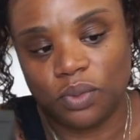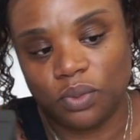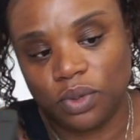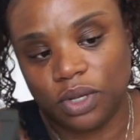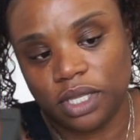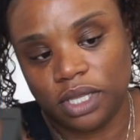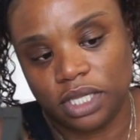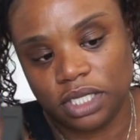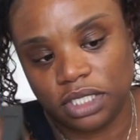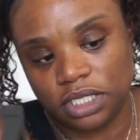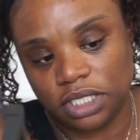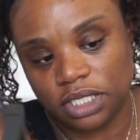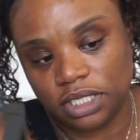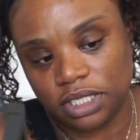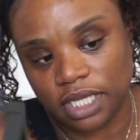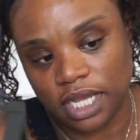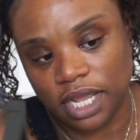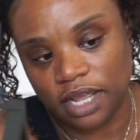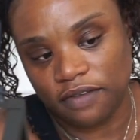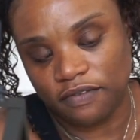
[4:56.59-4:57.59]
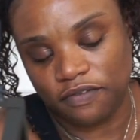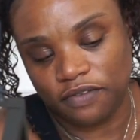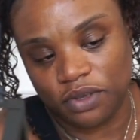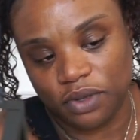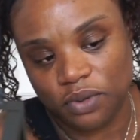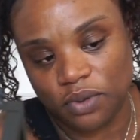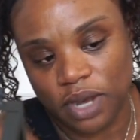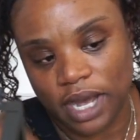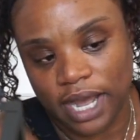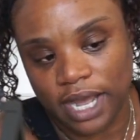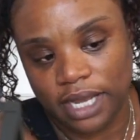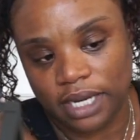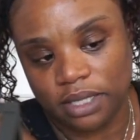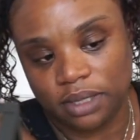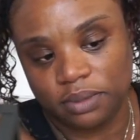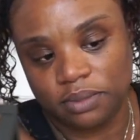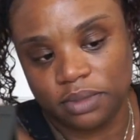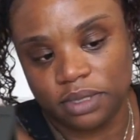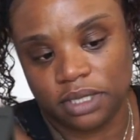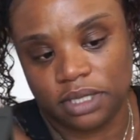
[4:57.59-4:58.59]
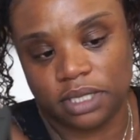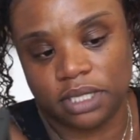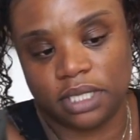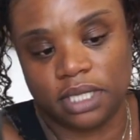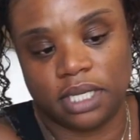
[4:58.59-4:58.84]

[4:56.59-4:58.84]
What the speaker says: with just a few items.